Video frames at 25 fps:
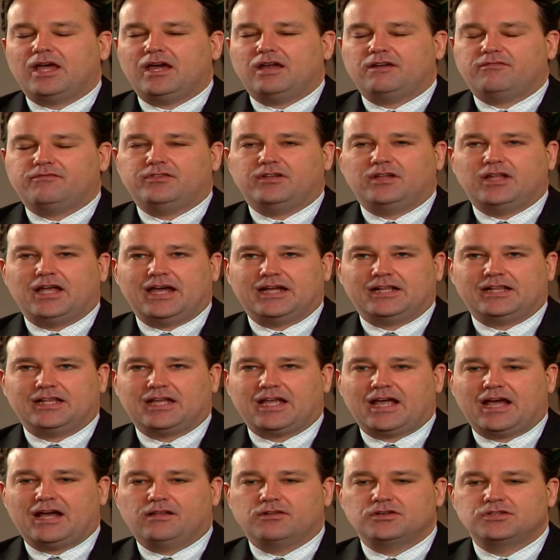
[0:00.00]

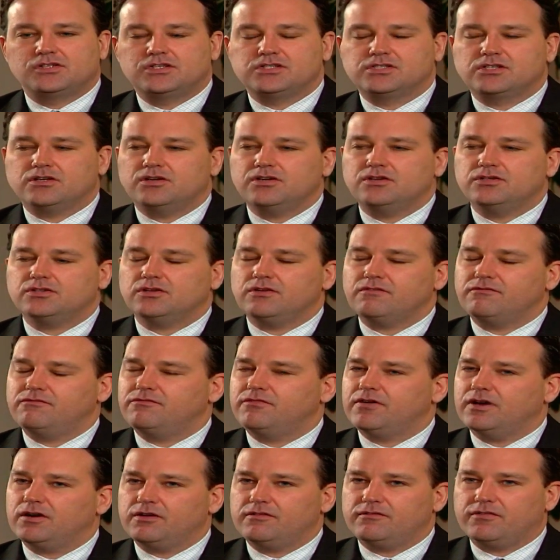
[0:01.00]
anaphylactic allergies. They're usually
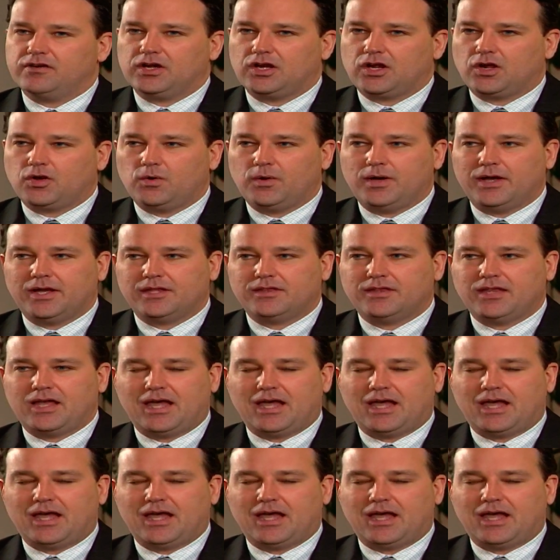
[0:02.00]
very, very quick.